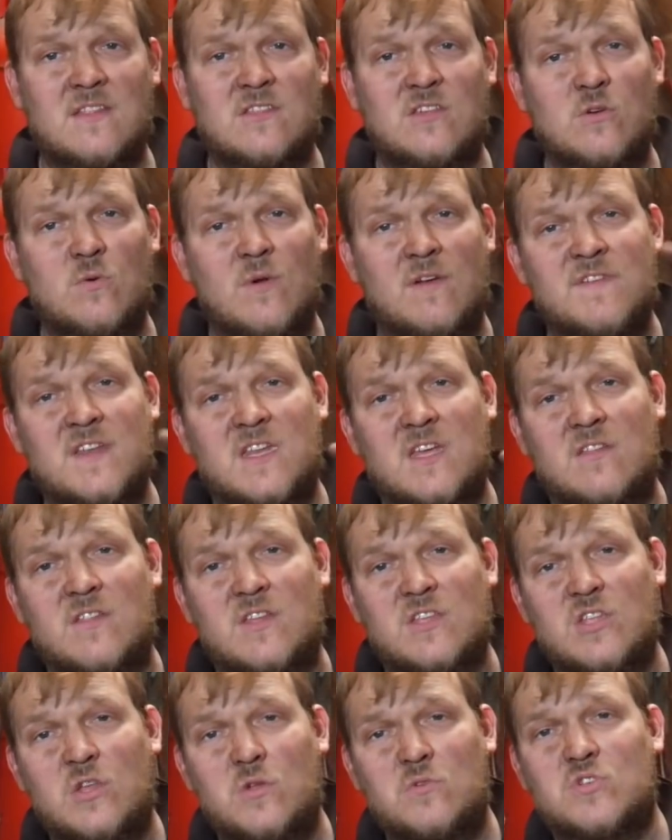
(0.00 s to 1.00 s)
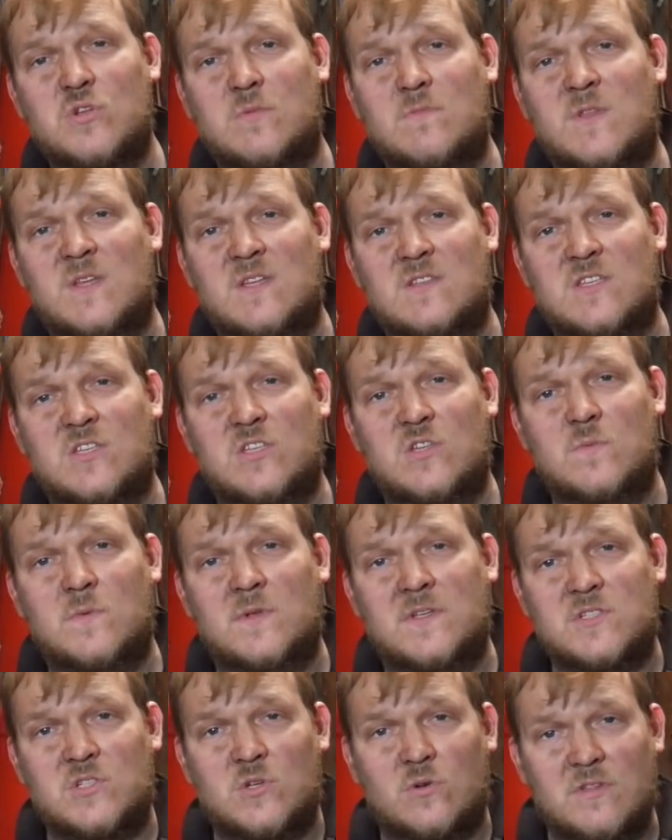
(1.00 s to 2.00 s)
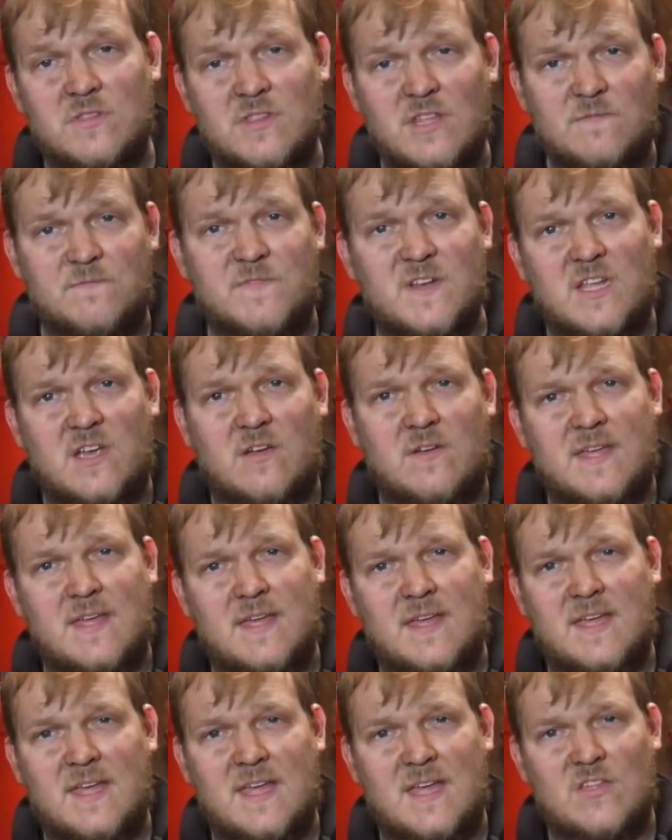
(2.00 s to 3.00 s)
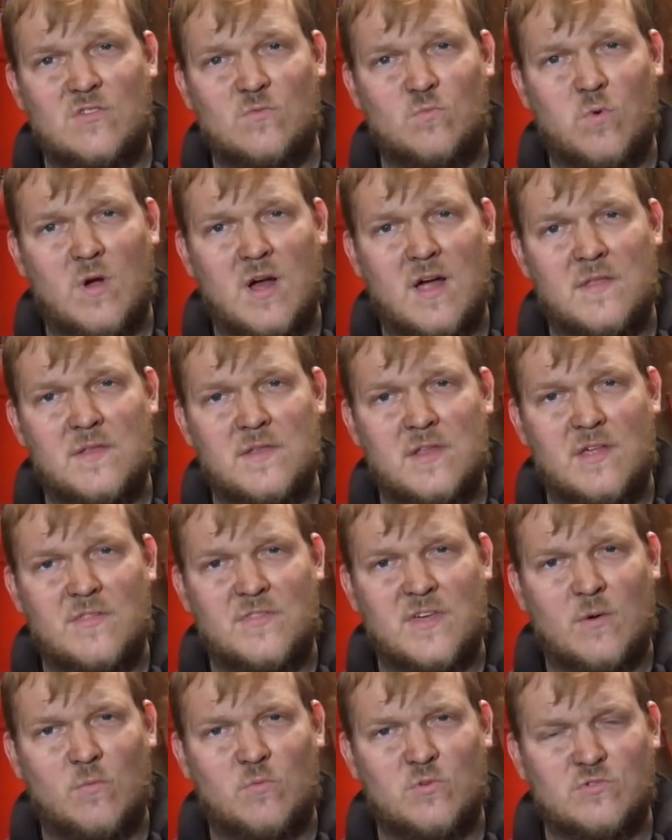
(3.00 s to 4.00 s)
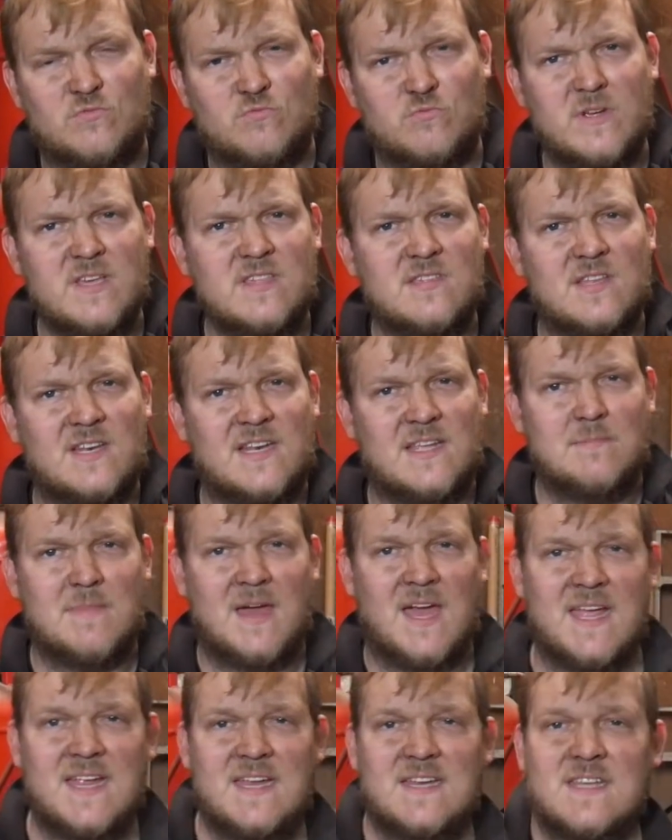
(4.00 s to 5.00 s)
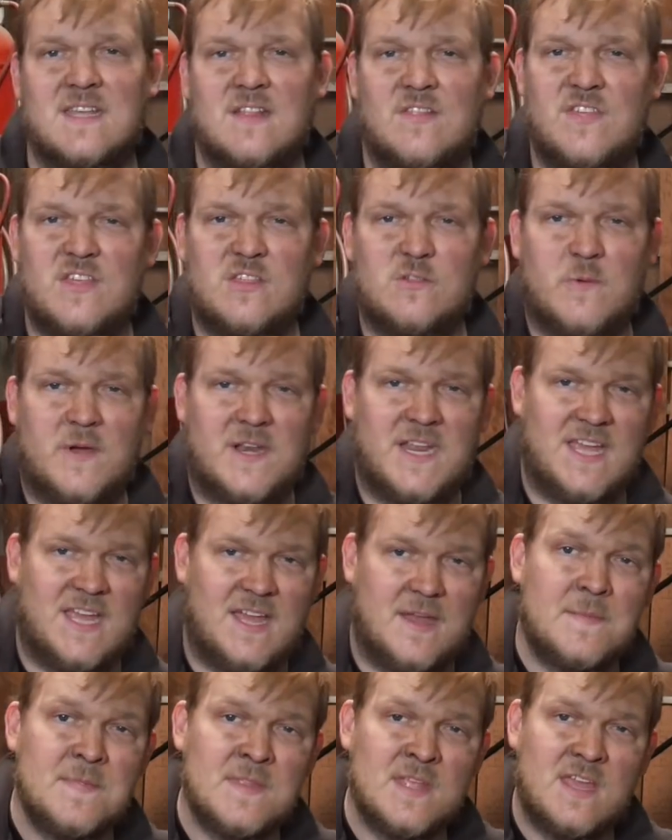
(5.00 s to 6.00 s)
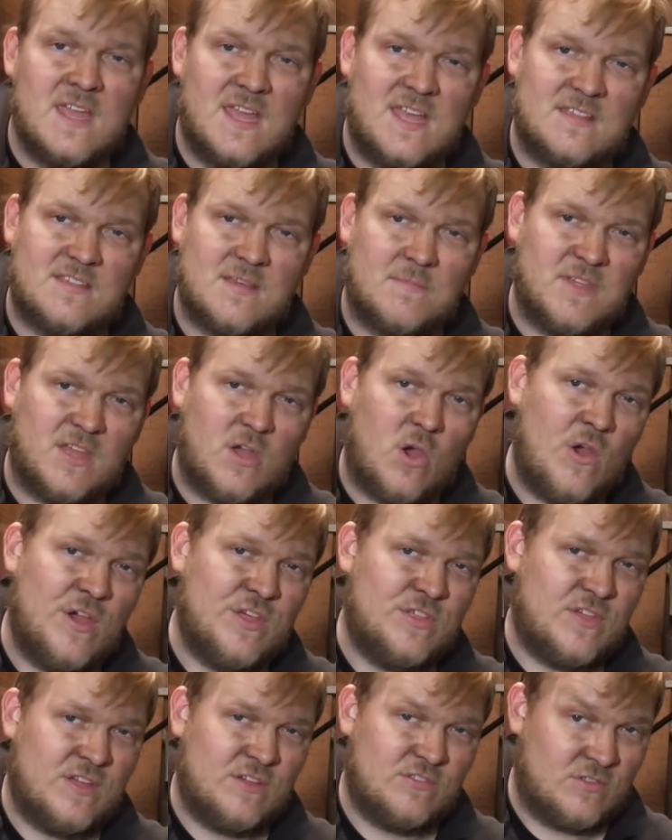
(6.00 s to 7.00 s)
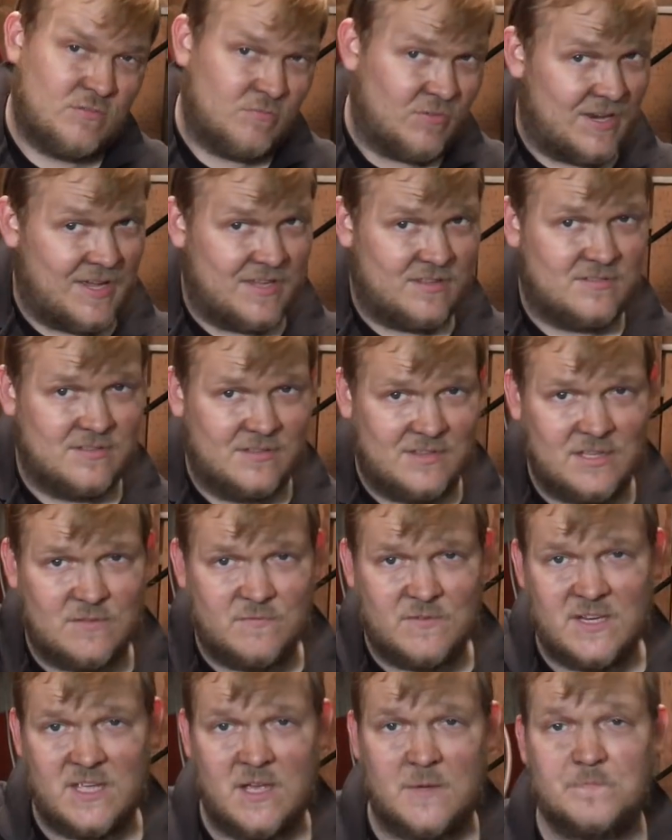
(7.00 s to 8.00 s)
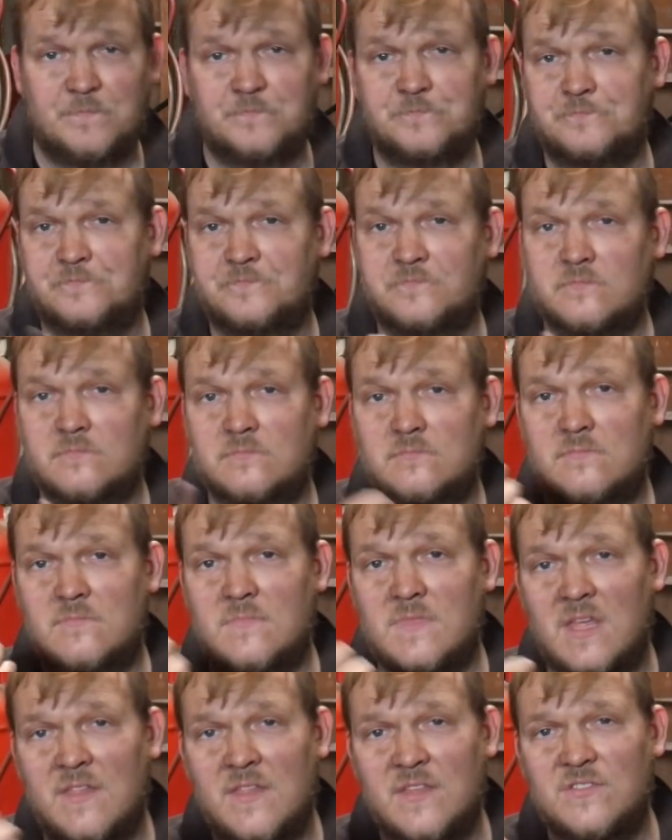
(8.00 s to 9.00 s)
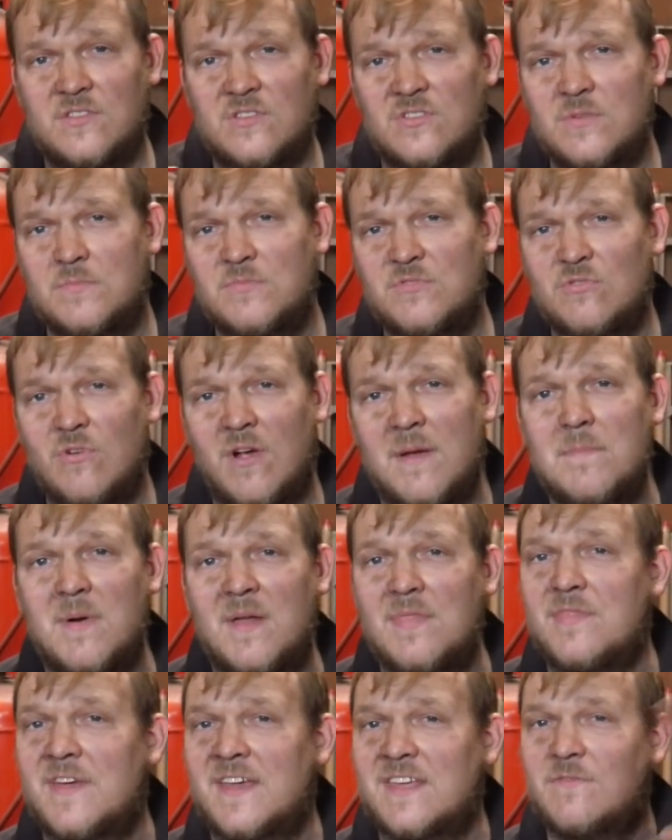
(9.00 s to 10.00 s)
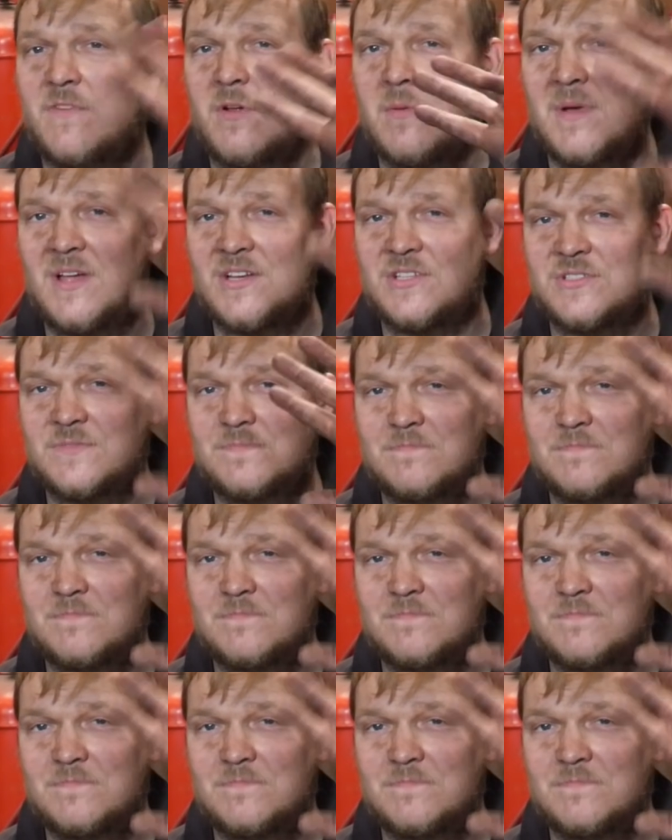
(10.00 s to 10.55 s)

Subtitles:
to a video that YouTube thinks that you will enjoy. This video here is one that was recently made. This one here is something I think that relates to this video. That's the subscribe button. Thank you very much.